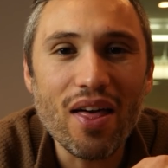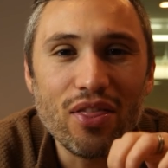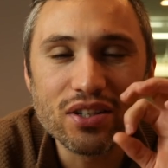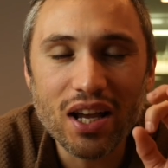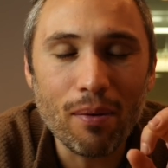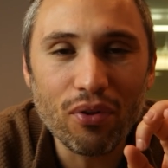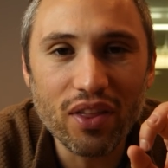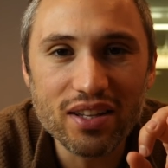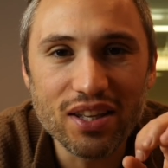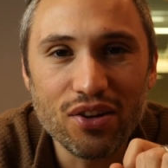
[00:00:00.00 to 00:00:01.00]
there's a couple
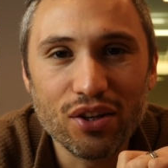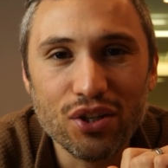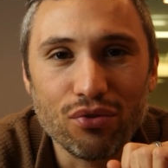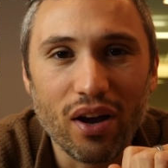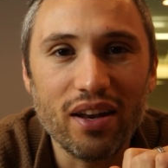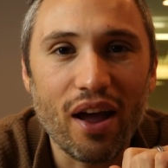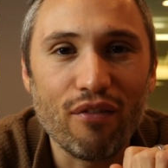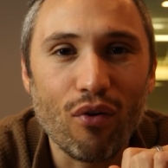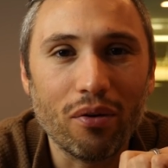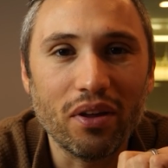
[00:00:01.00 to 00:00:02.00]
things that you could do right now
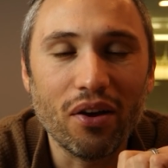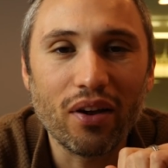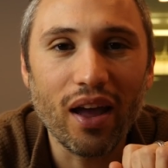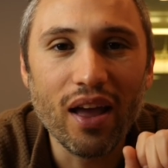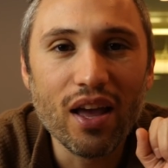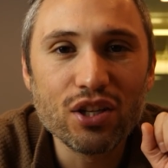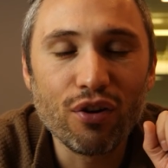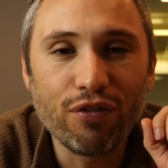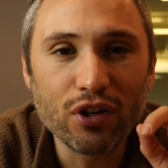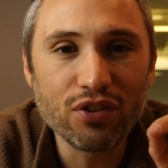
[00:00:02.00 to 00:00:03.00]
for me, okay?
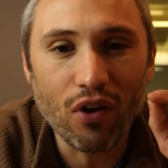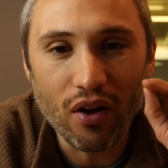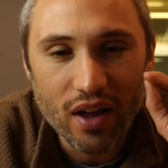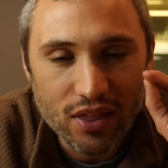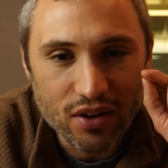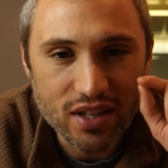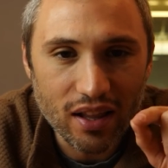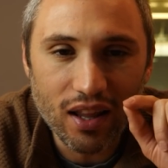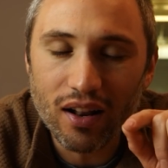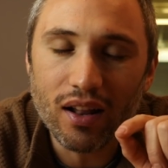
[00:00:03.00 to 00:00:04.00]
So first of all, there's
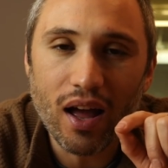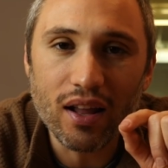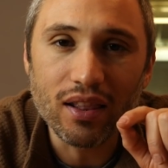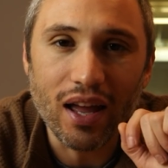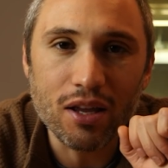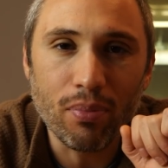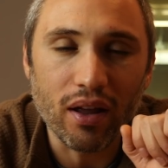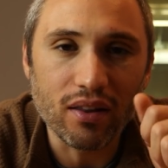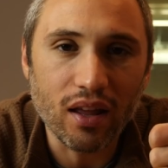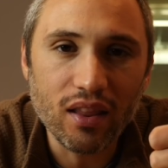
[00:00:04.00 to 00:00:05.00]
that little like
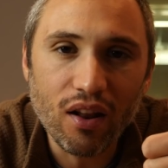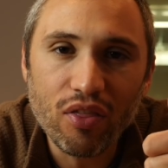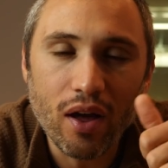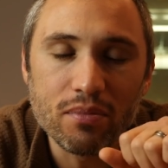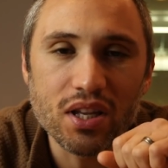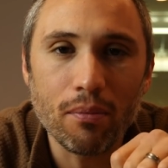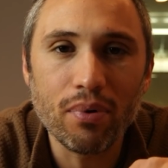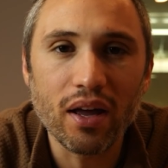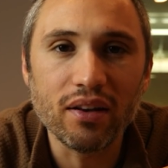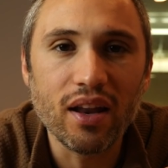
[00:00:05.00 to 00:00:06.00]
button, that little thumbs up
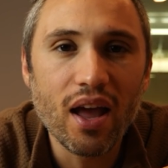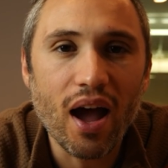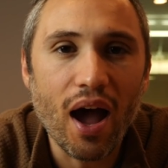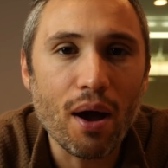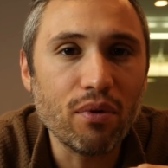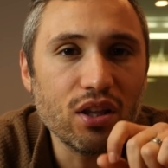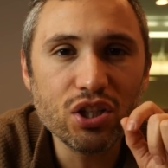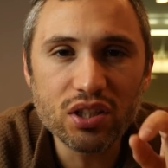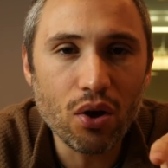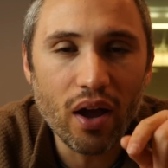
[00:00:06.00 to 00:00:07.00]
button.
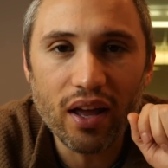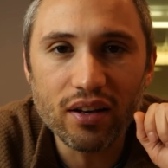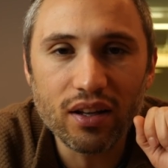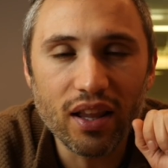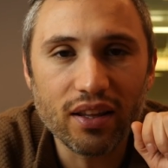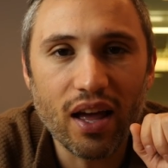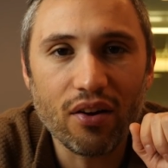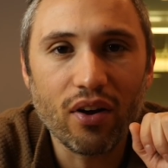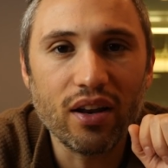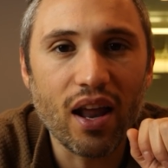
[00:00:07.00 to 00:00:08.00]
Just go ahead and click
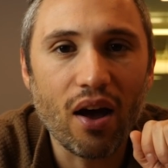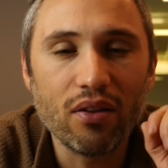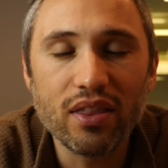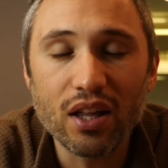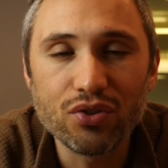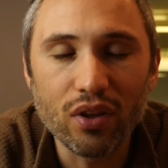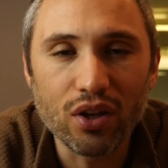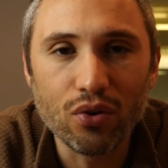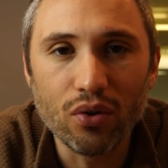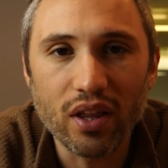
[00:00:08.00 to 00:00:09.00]
that right now. That's really
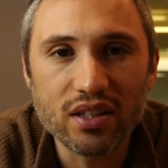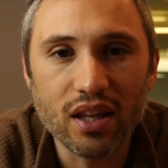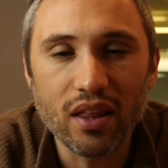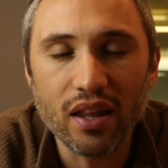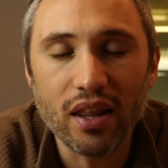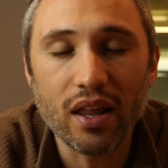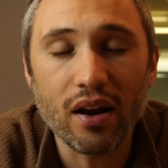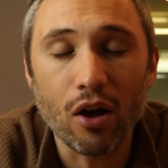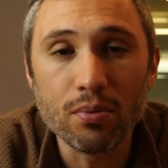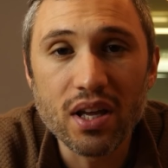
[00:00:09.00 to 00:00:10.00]
cool. That
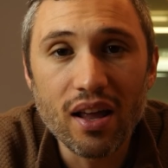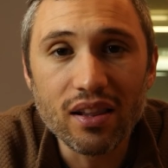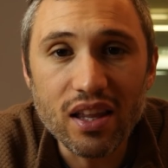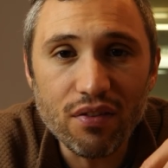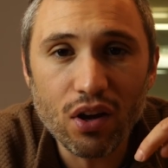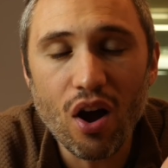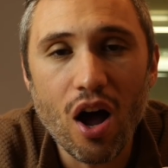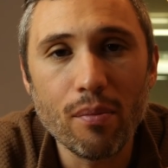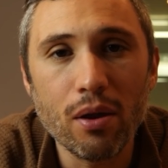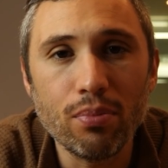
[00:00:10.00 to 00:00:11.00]
helps. Leave a
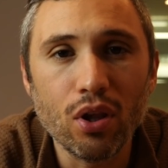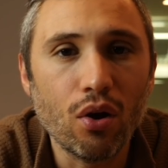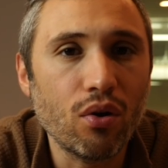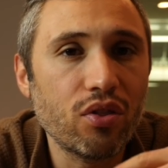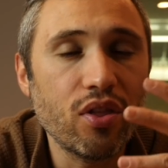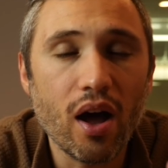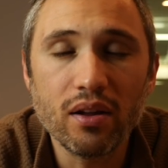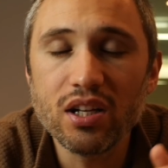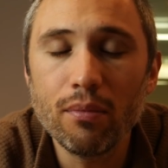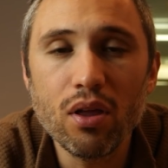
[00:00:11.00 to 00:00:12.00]
comment below.
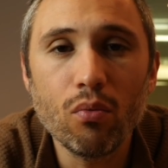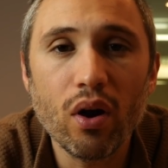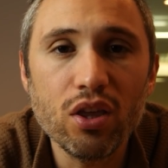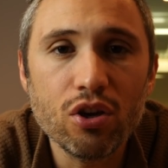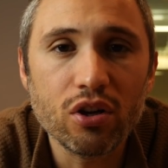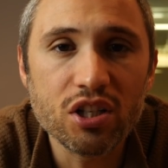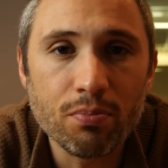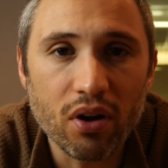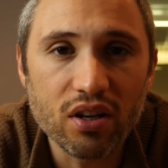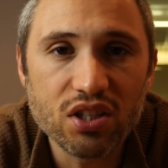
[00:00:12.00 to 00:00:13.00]
Tell me what your
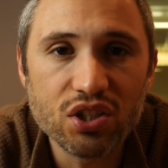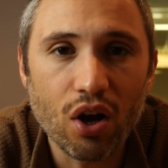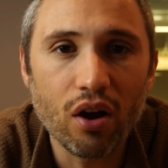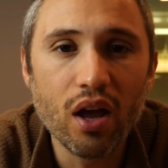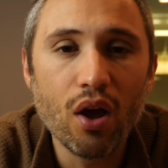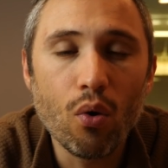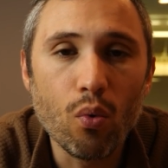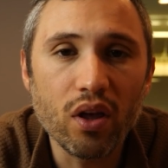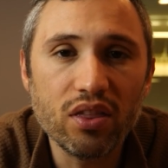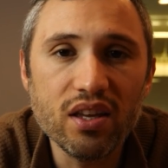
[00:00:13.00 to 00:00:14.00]
experiences are
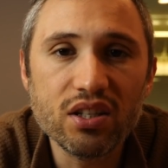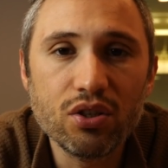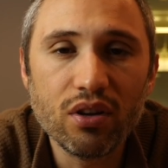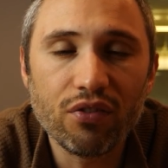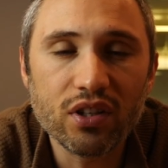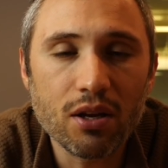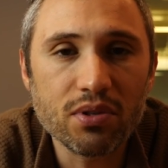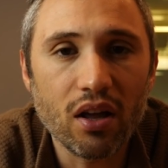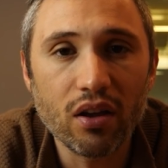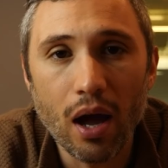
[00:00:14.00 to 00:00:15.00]
with these two different types
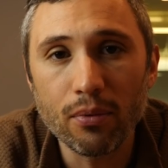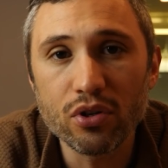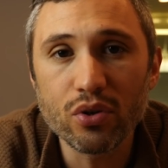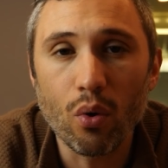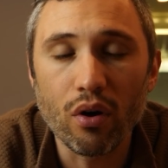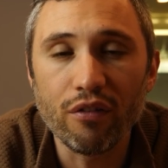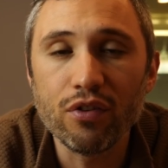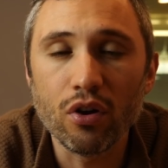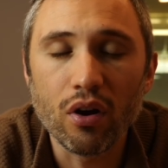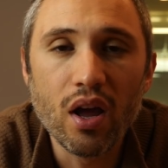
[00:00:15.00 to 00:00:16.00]
of helicopters, or if
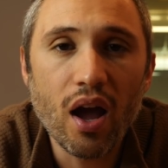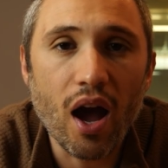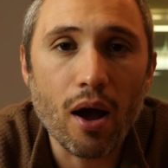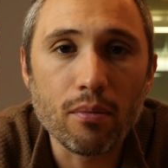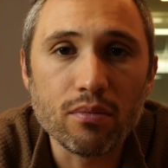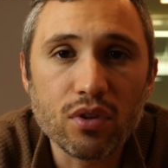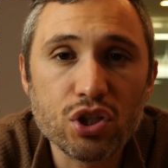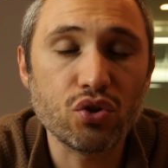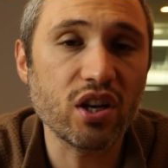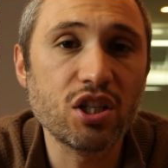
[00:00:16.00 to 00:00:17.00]
you're
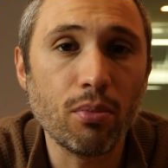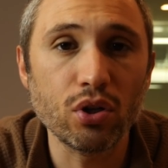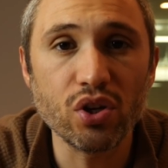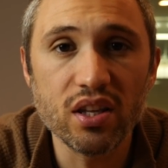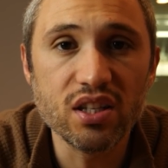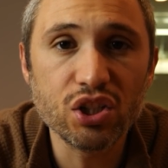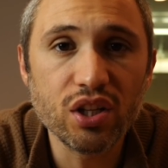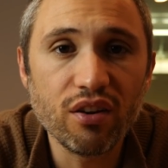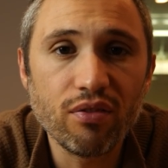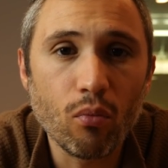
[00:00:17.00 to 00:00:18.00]
stressed about
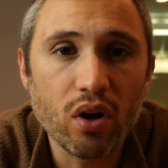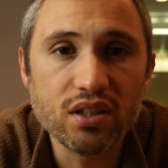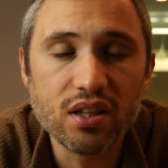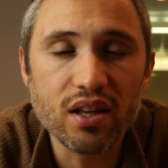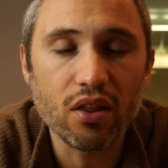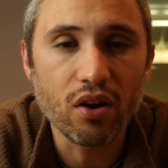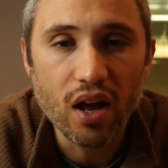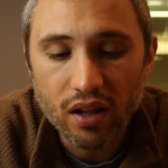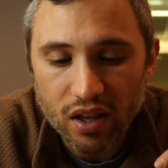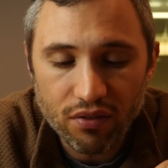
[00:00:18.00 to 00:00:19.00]
transitioning from one to the other.
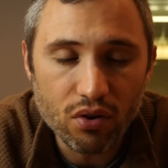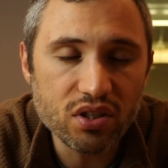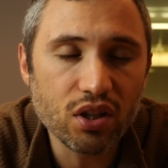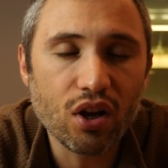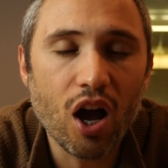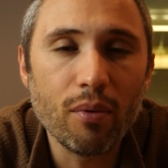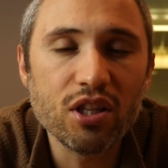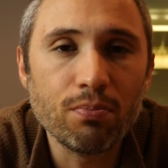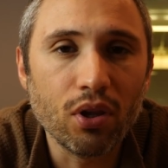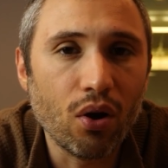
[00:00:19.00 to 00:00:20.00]
Leave those in the
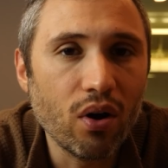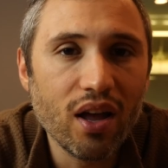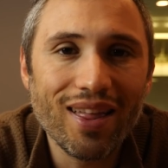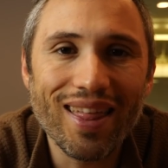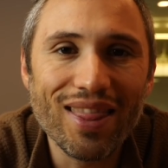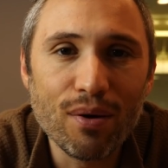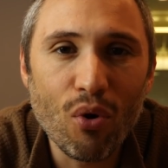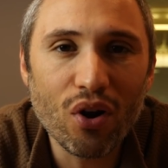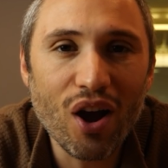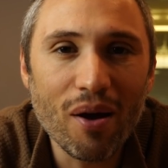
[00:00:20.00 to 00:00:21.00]
comments below. The
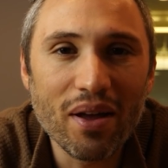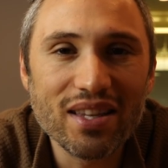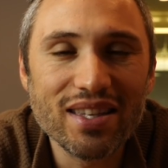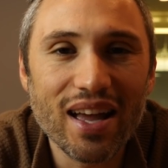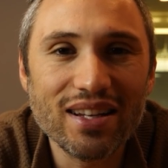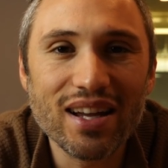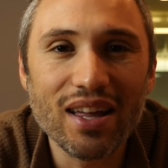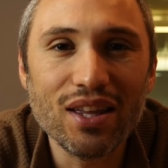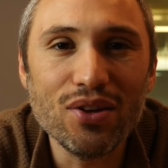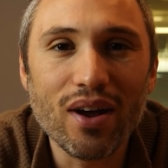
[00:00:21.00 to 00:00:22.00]
more comments that
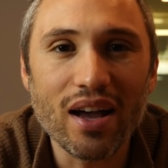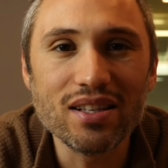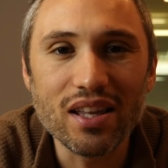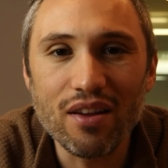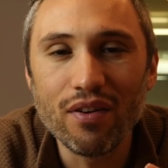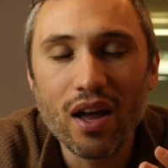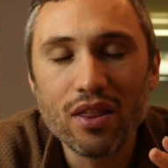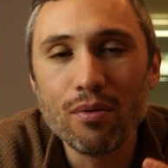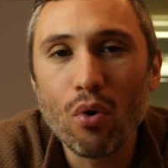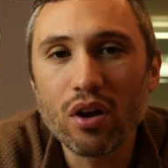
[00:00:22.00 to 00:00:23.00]
you guys leave,
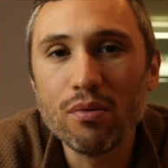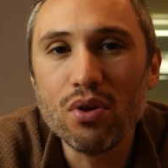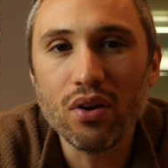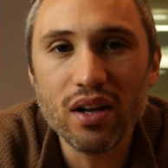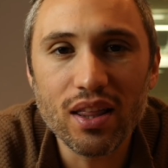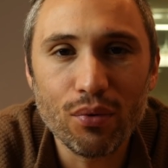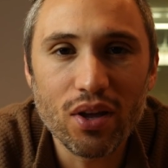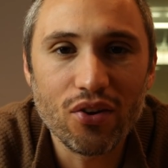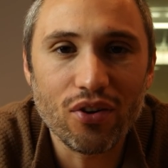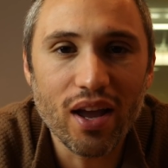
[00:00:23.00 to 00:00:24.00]
the more community that
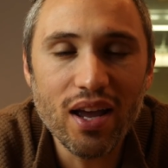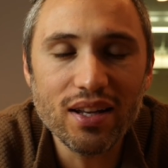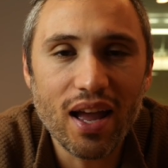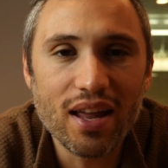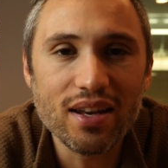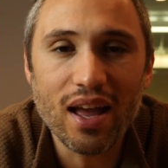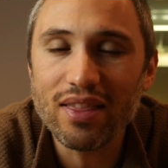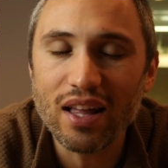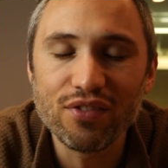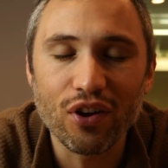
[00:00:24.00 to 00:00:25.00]
we create, and that's